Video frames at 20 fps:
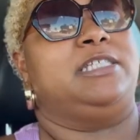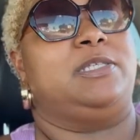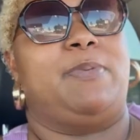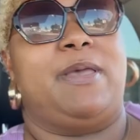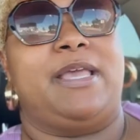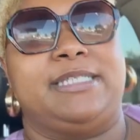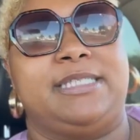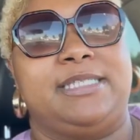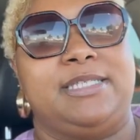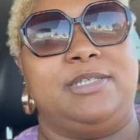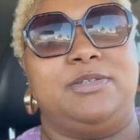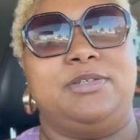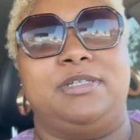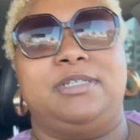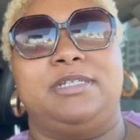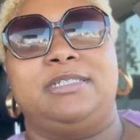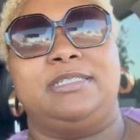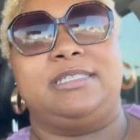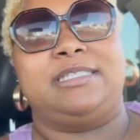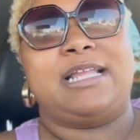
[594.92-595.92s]
space.
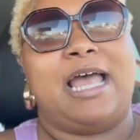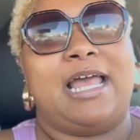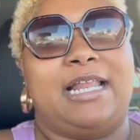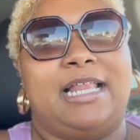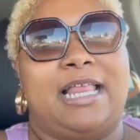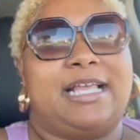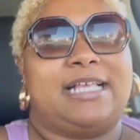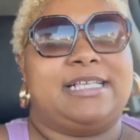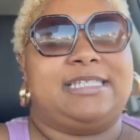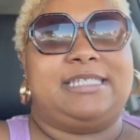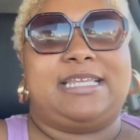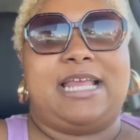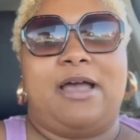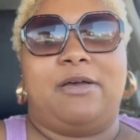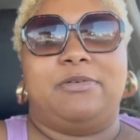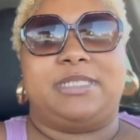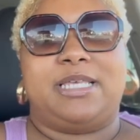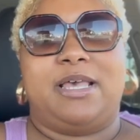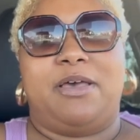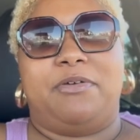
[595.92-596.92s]
It's not like it's
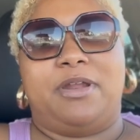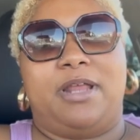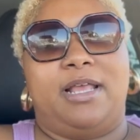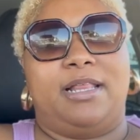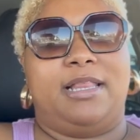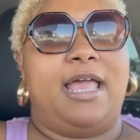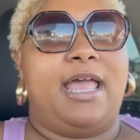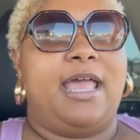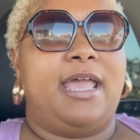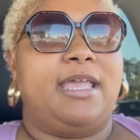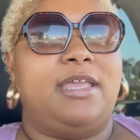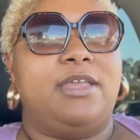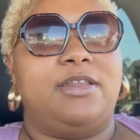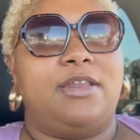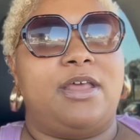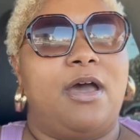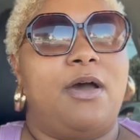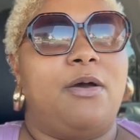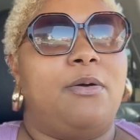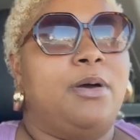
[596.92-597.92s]
downtown LA, you
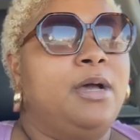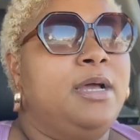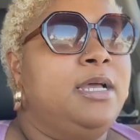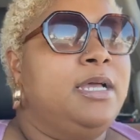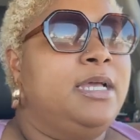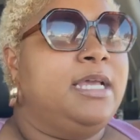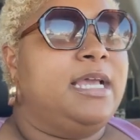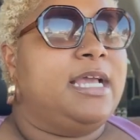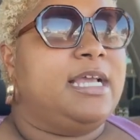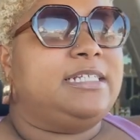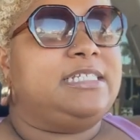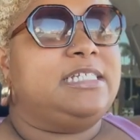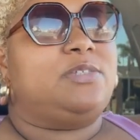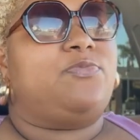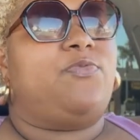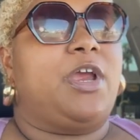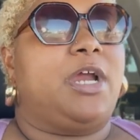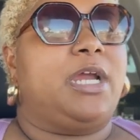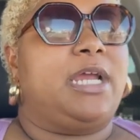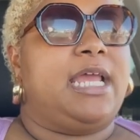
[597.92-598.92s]
know. It's just
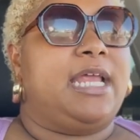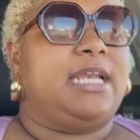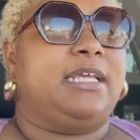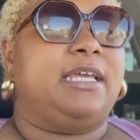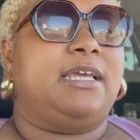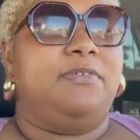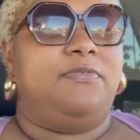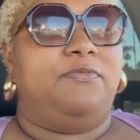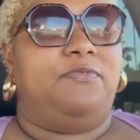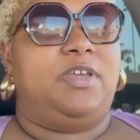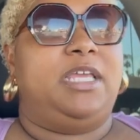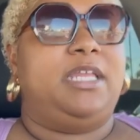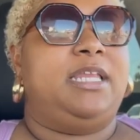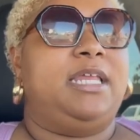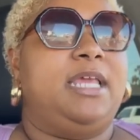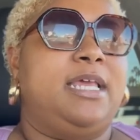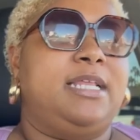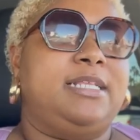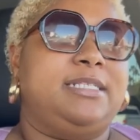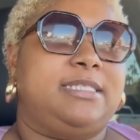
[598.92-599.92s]
very
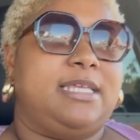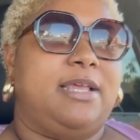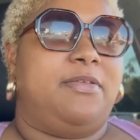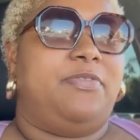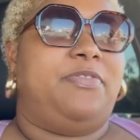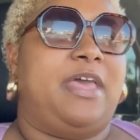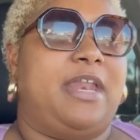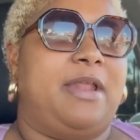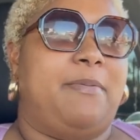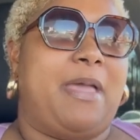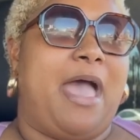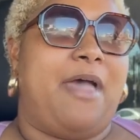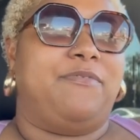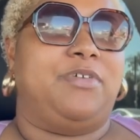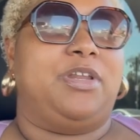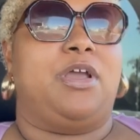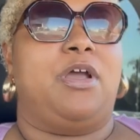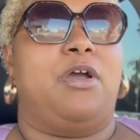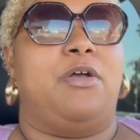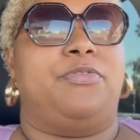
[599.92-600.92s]
inconvenient that I'm
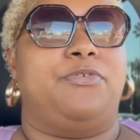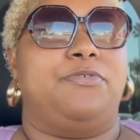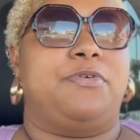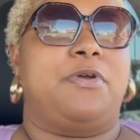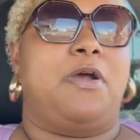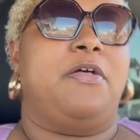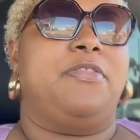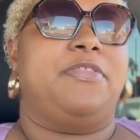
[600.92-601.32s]
having to go through all